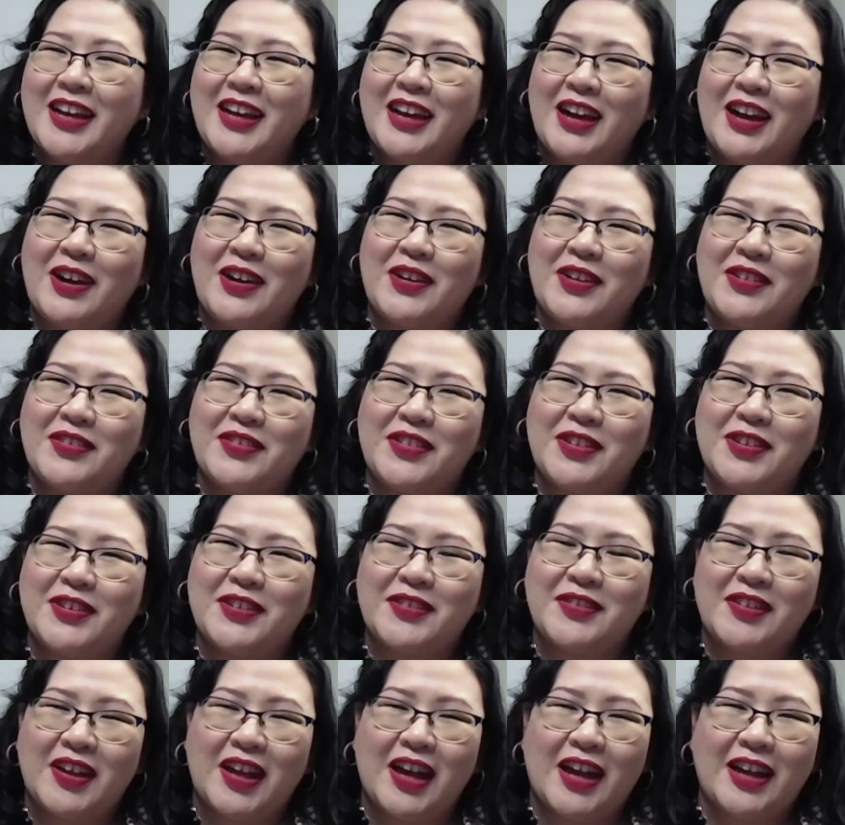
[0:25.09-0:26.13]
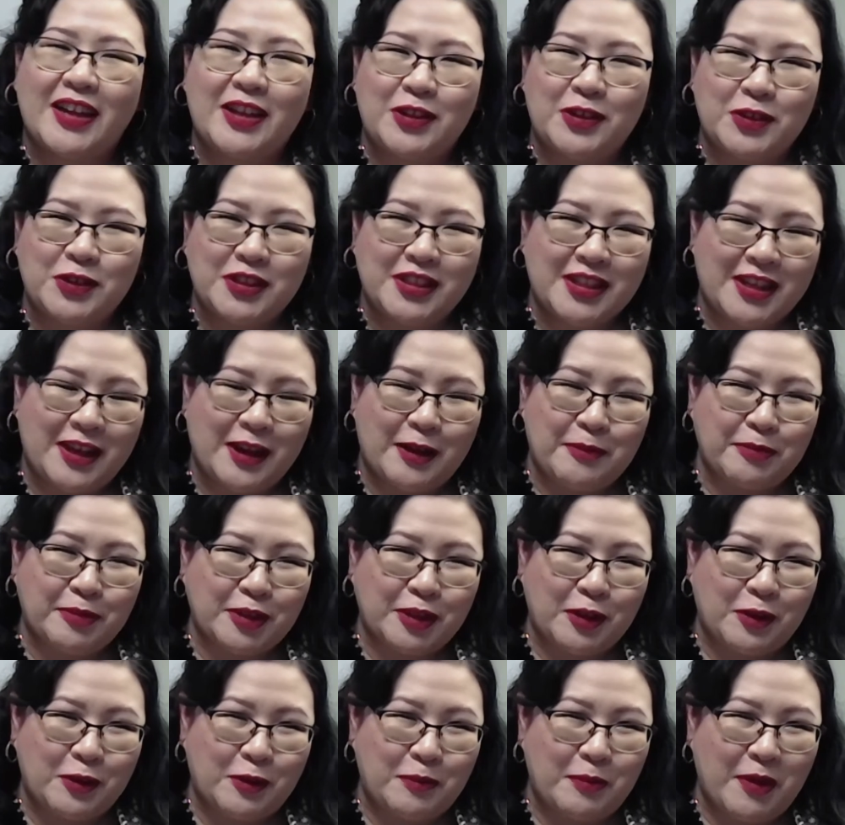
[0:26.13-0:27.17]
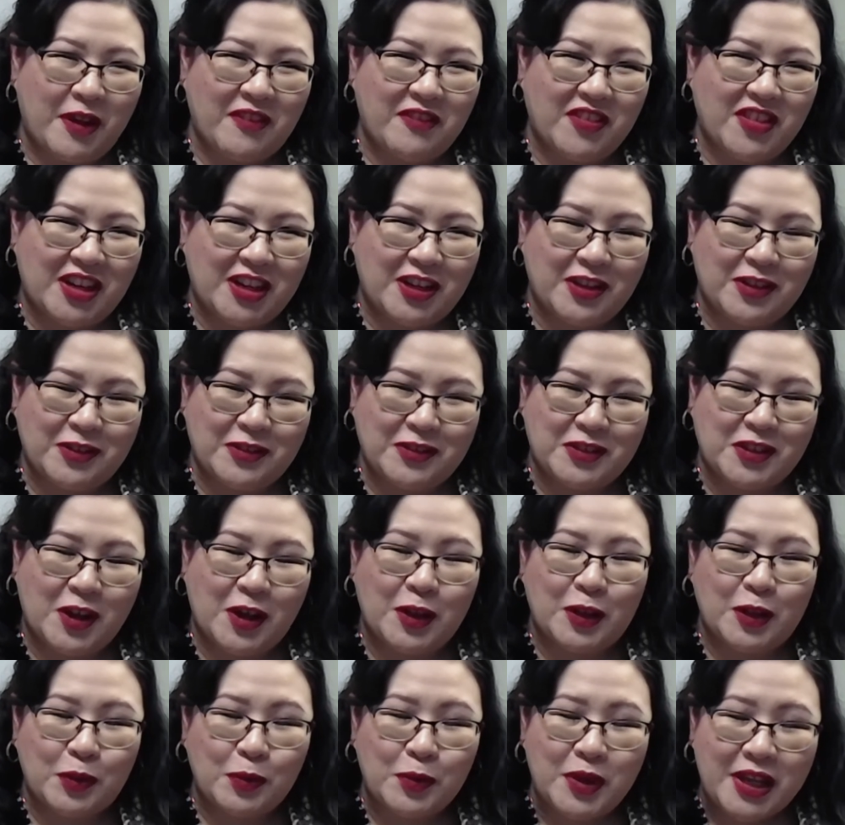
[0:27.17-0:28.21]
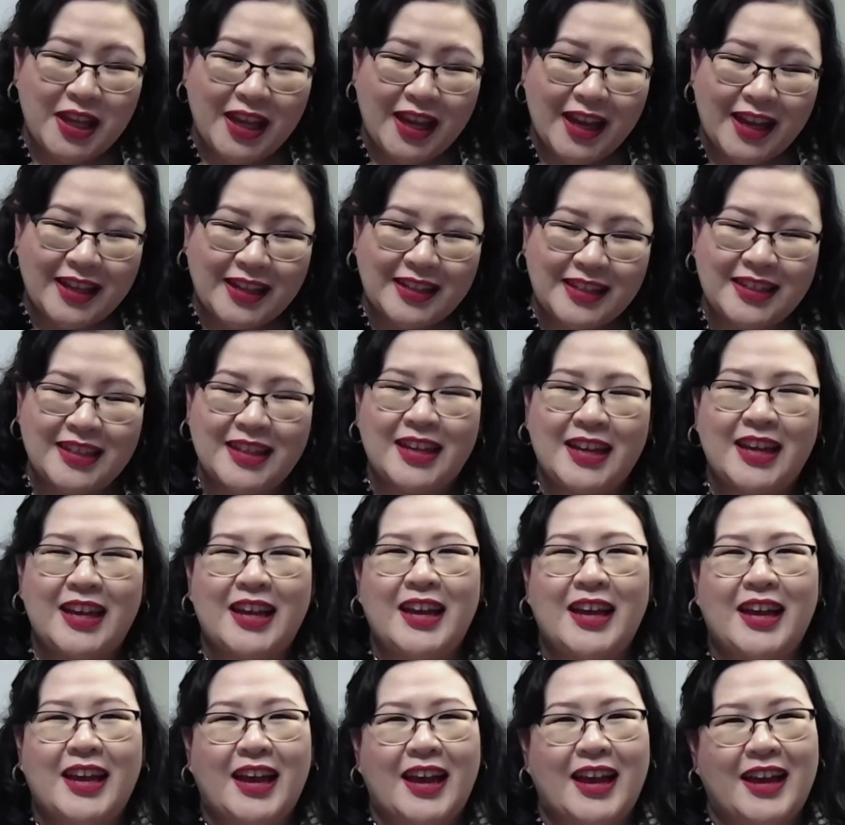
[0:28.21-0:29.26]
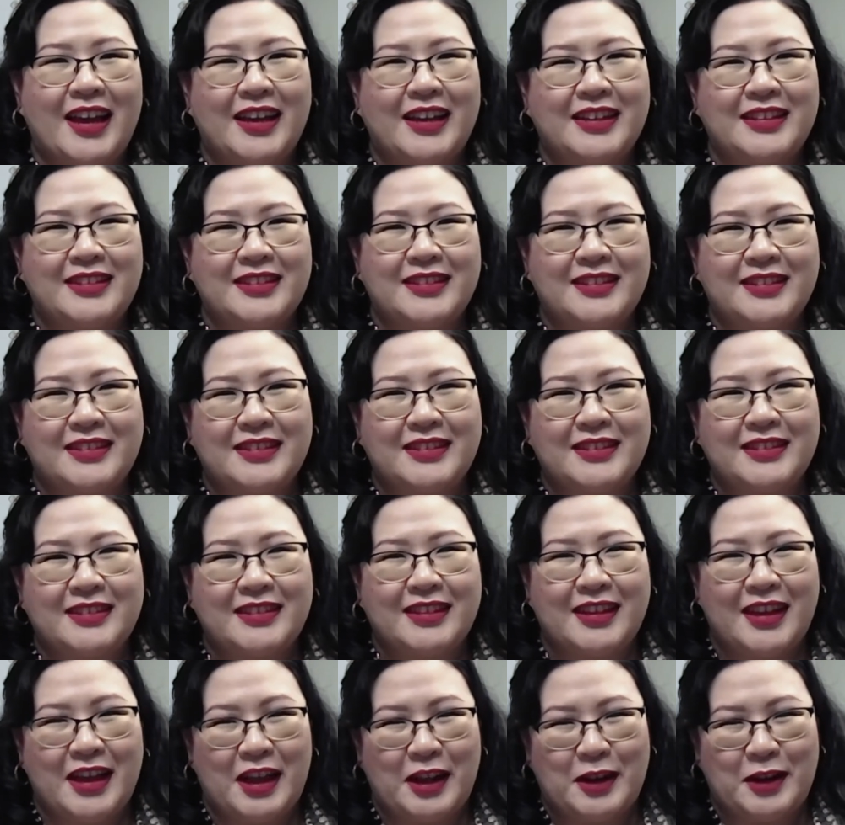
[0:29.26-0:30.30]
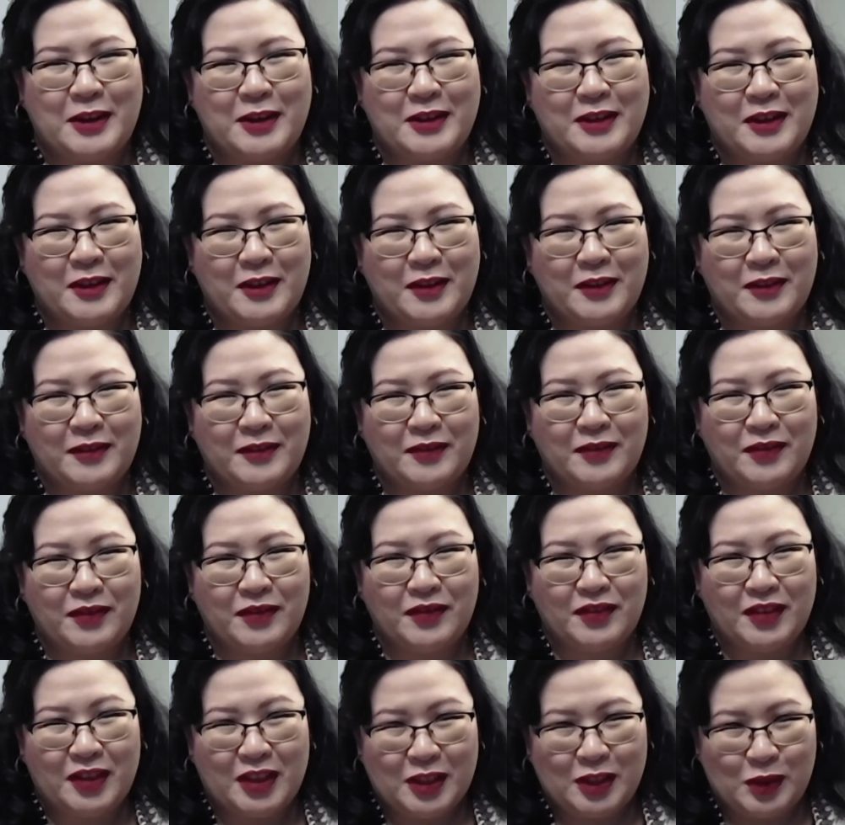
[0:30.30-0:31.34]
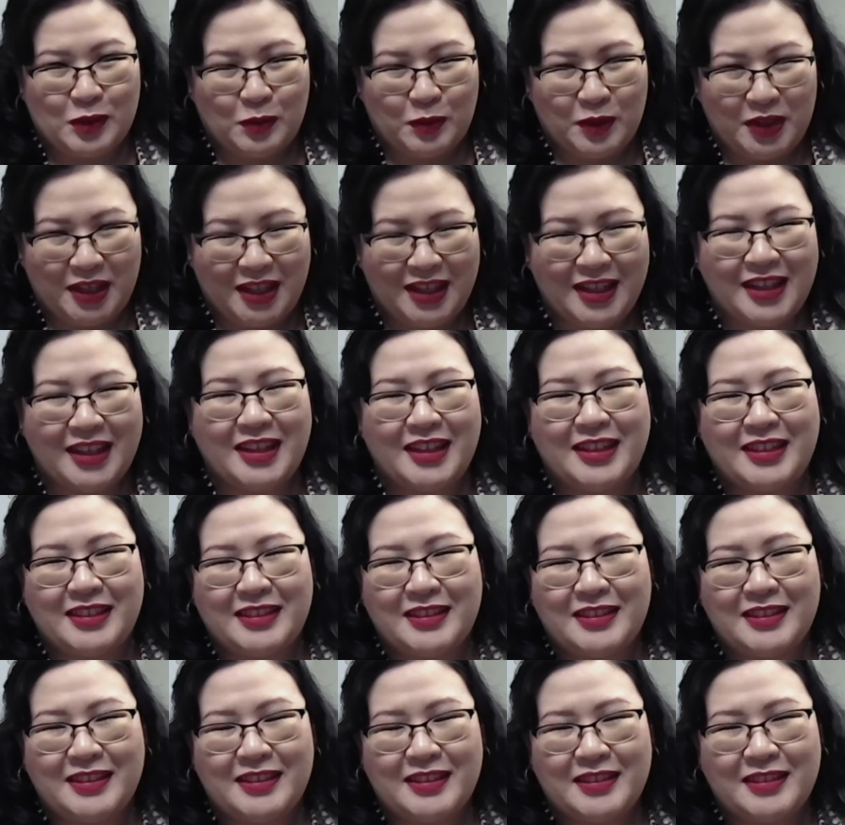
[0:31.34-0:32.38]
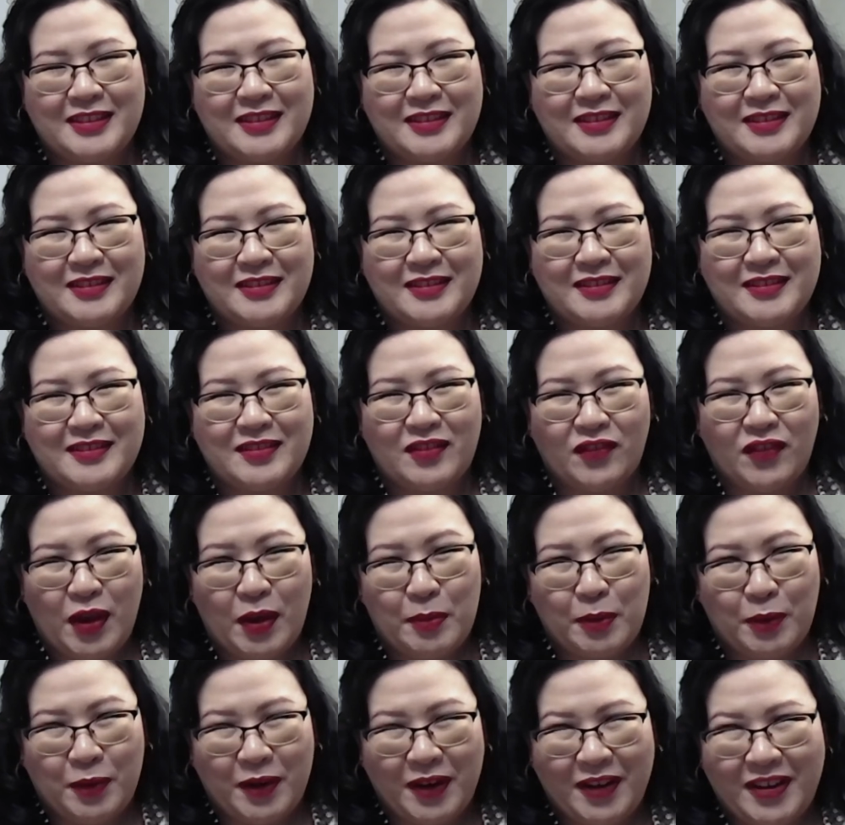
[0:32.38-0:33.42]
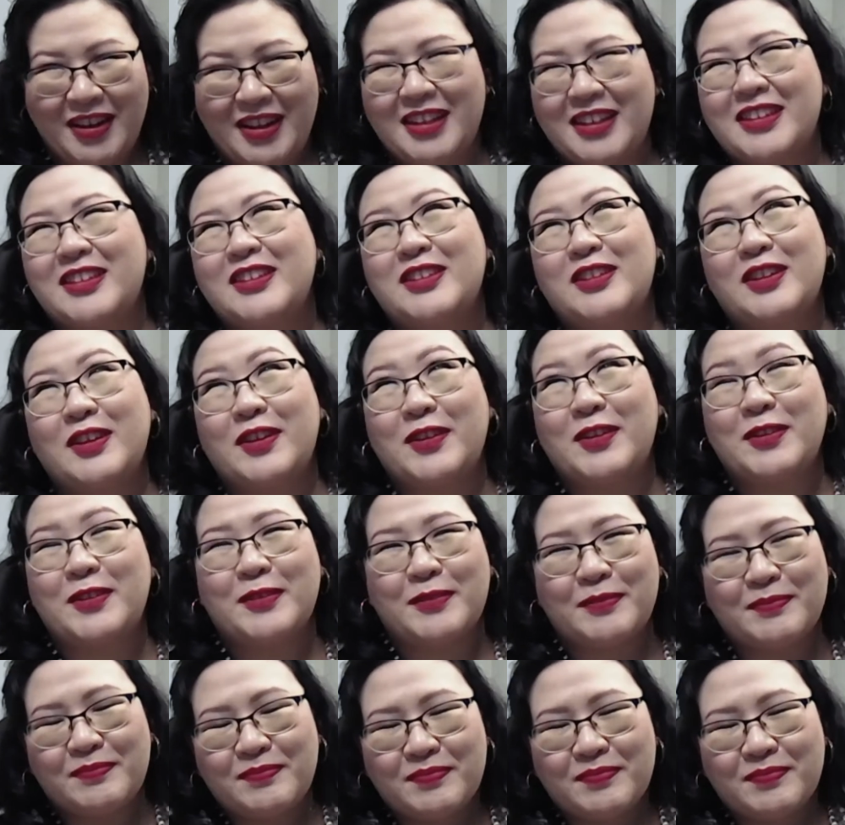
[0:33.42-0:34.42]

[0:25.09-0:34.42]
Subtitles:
However, I usually upload my videos on the weekend and the end of this week is February. So